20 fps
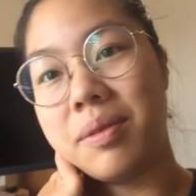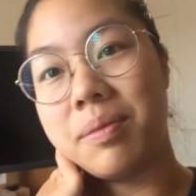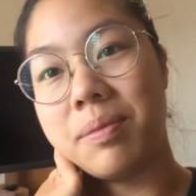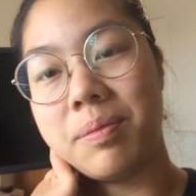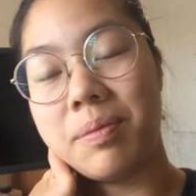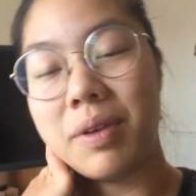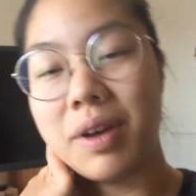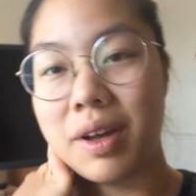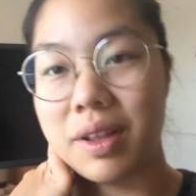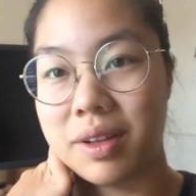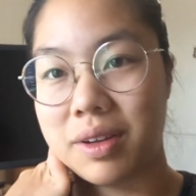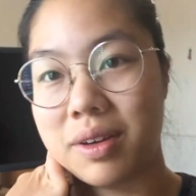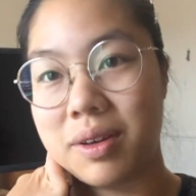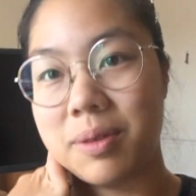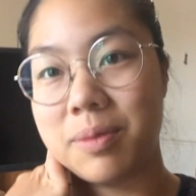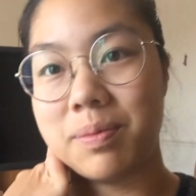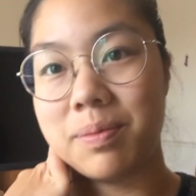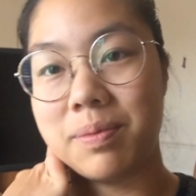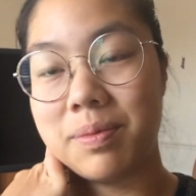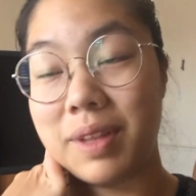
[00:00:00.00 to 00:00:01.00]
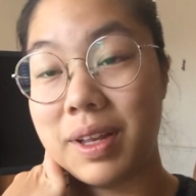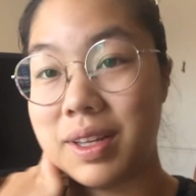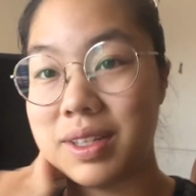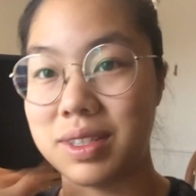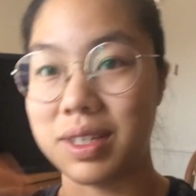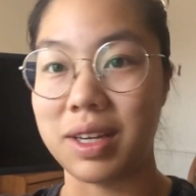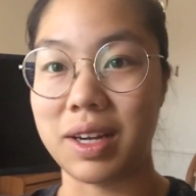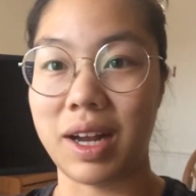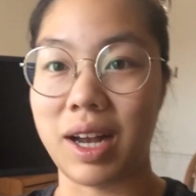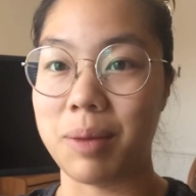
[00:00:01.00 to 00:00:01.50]
what other things
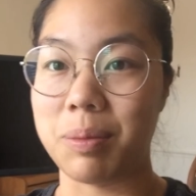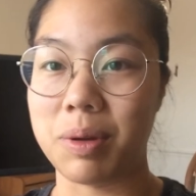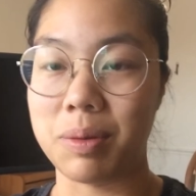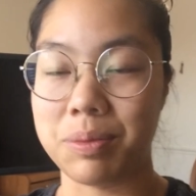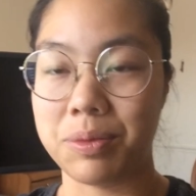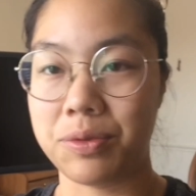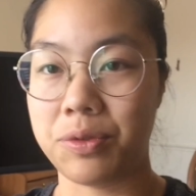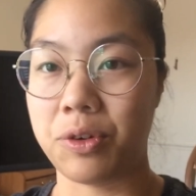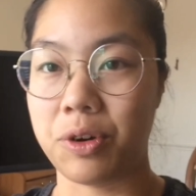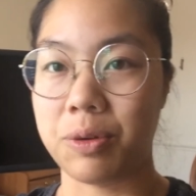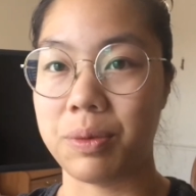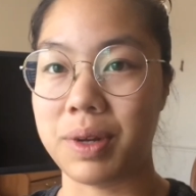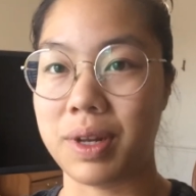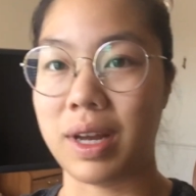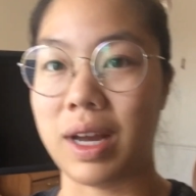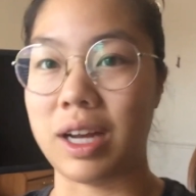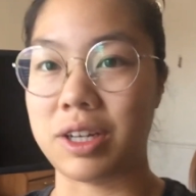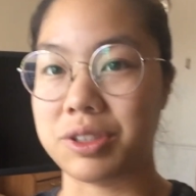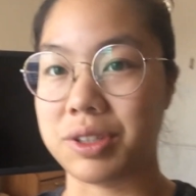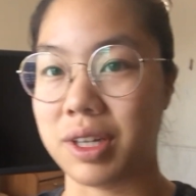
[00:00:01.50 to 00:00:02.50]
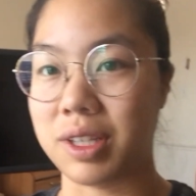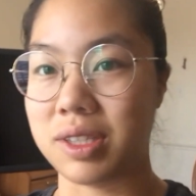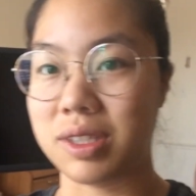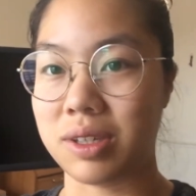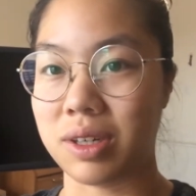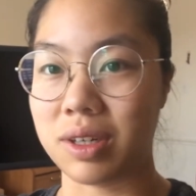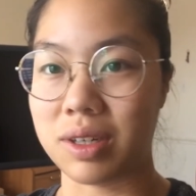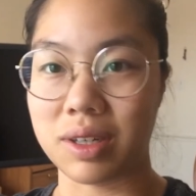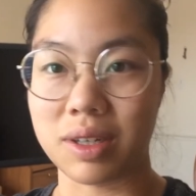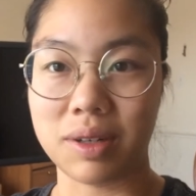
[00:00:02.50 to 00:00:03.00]
need to happen before we actually get
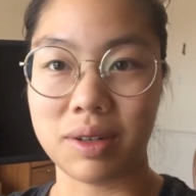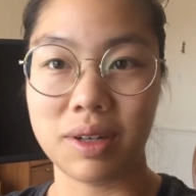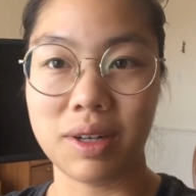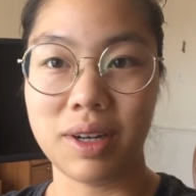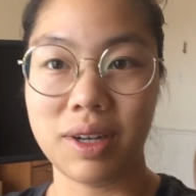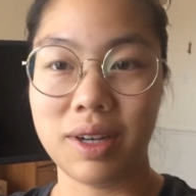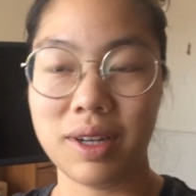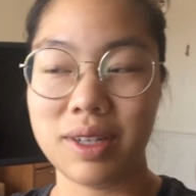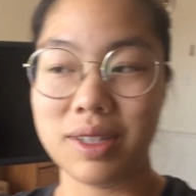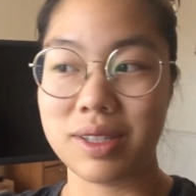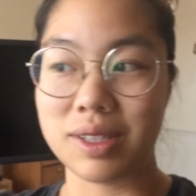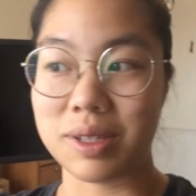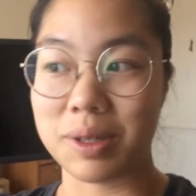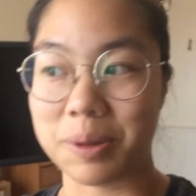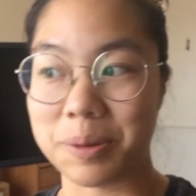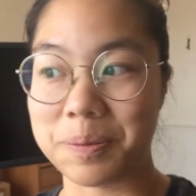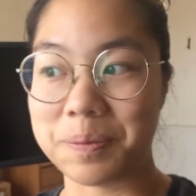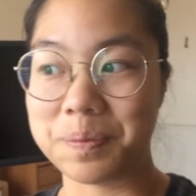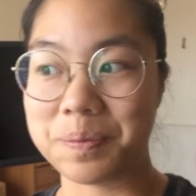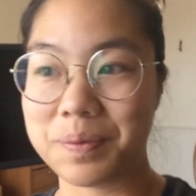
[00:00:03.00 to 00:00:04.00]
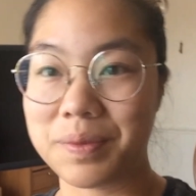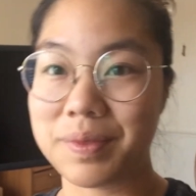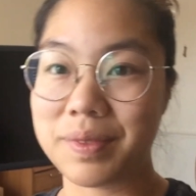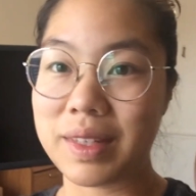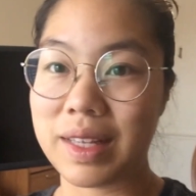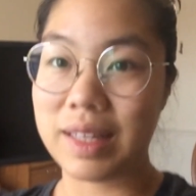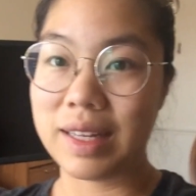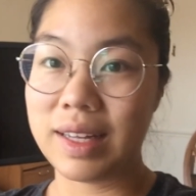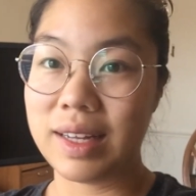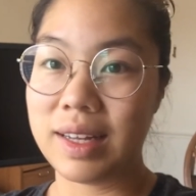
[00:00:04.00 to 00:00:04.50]
started. So
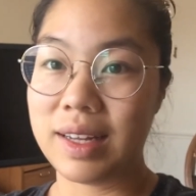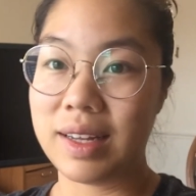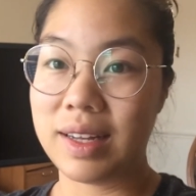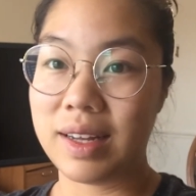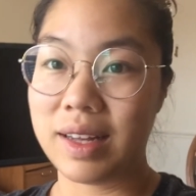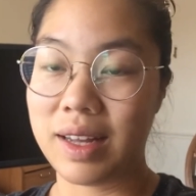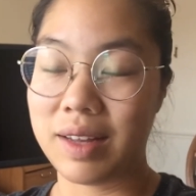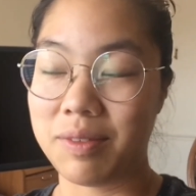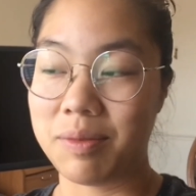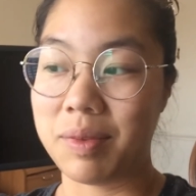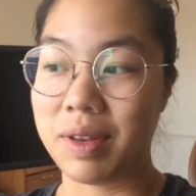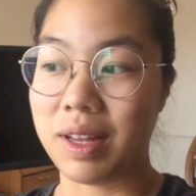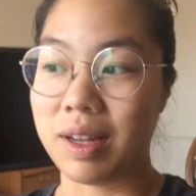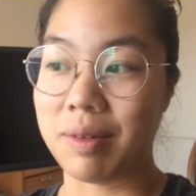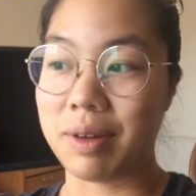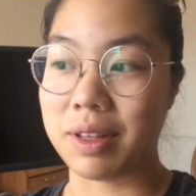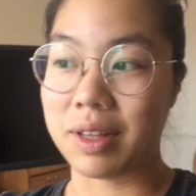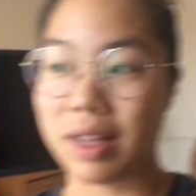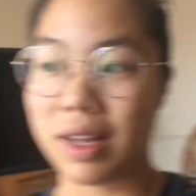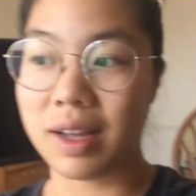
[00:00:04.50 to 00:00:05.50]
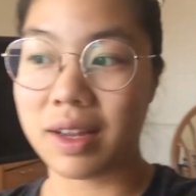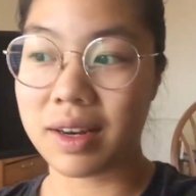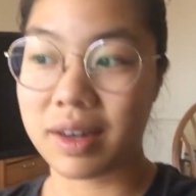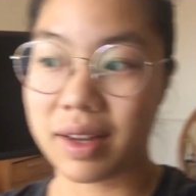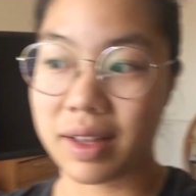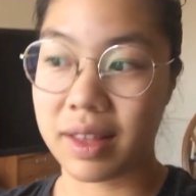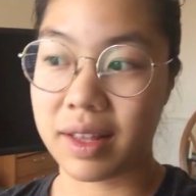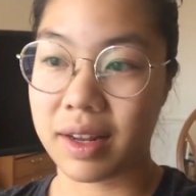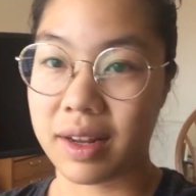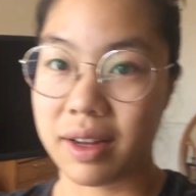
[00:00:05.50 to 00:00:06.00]
I have a meeting about that,
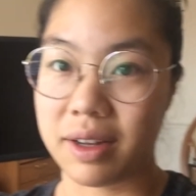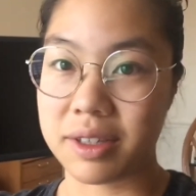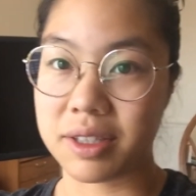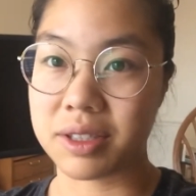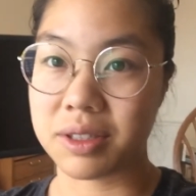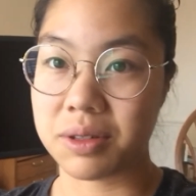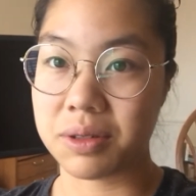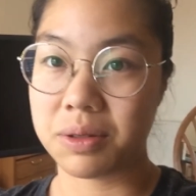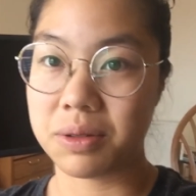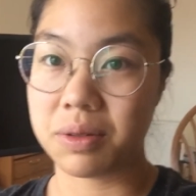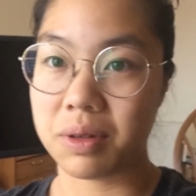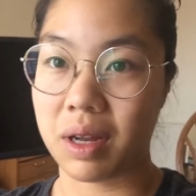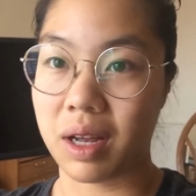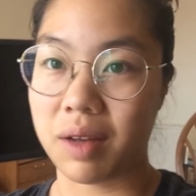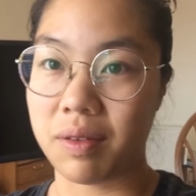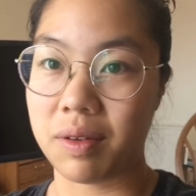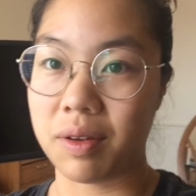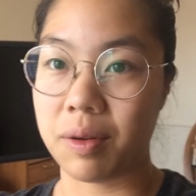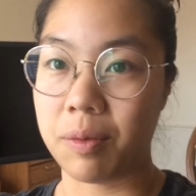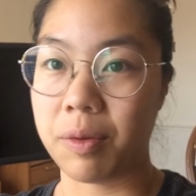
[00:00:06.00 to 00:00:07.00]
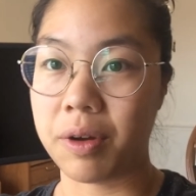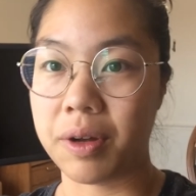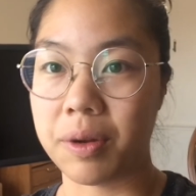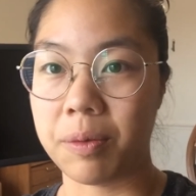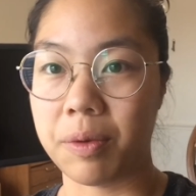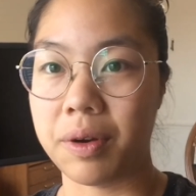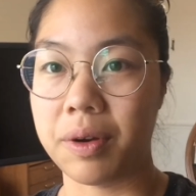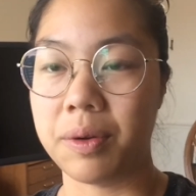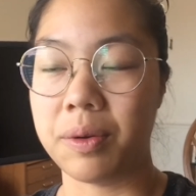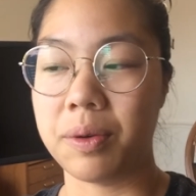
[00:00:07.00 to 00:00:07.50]
and then I also have a
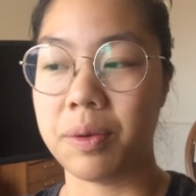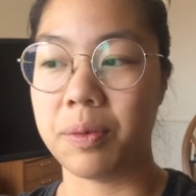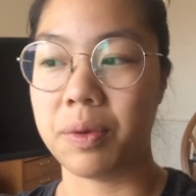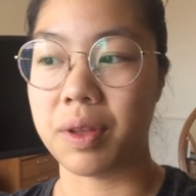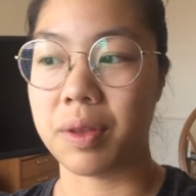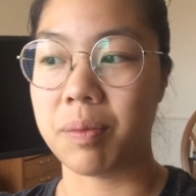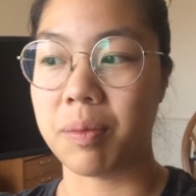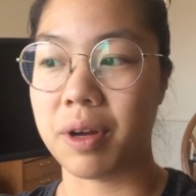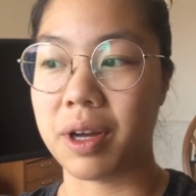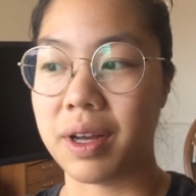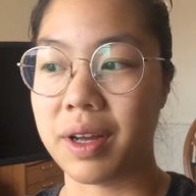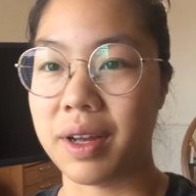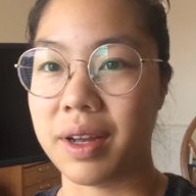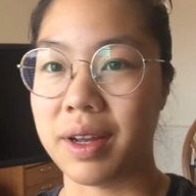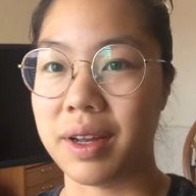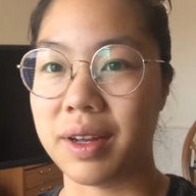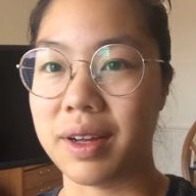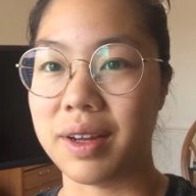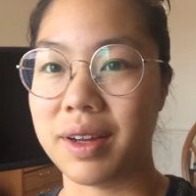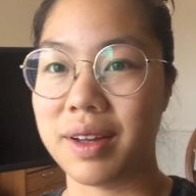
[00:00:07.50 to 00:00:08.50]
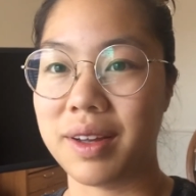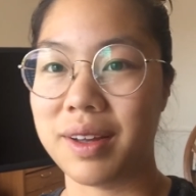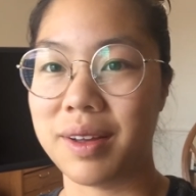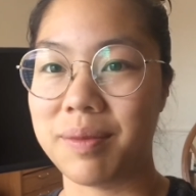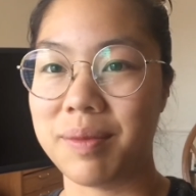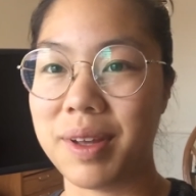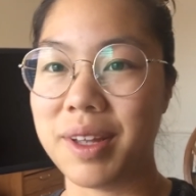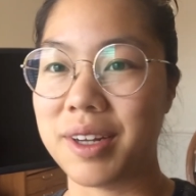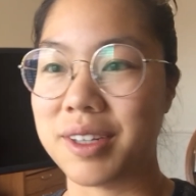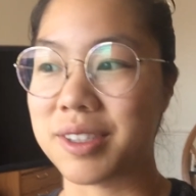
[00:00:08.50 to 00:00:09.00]
one-on-one with my
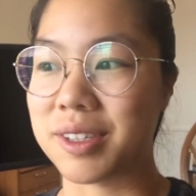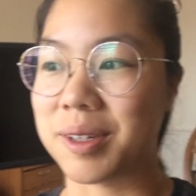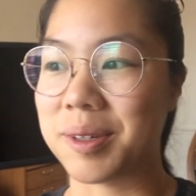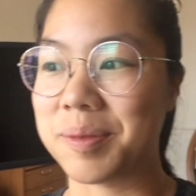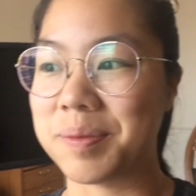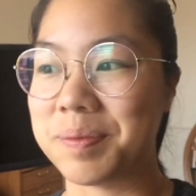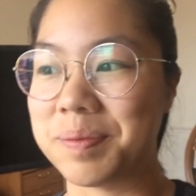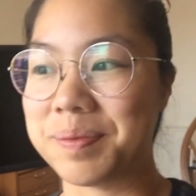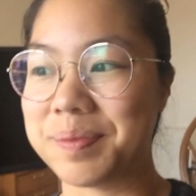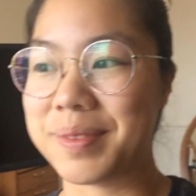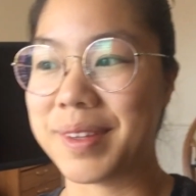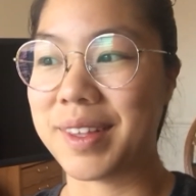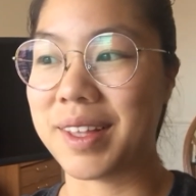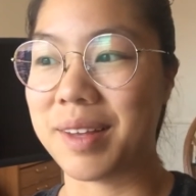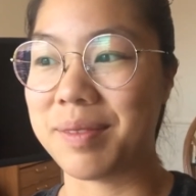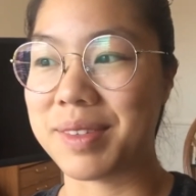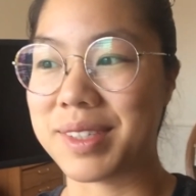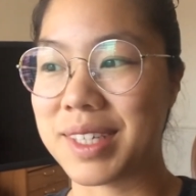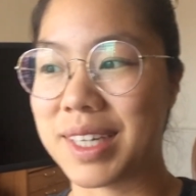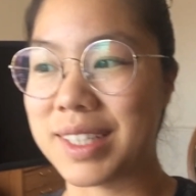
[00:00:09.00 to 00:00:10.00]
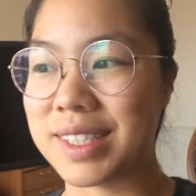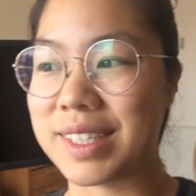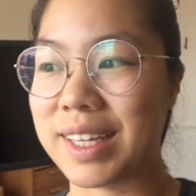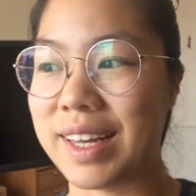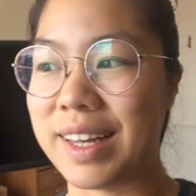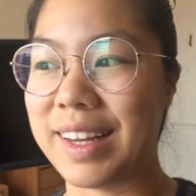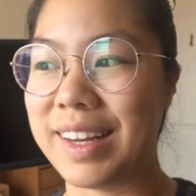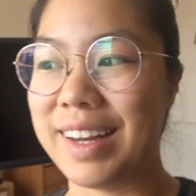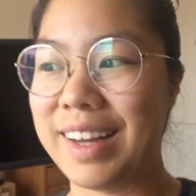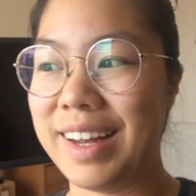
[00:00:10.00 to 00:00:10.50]
manager. And then besides
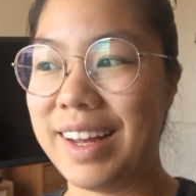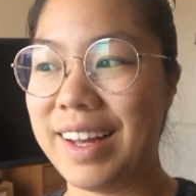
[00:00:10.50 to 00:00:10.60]
that,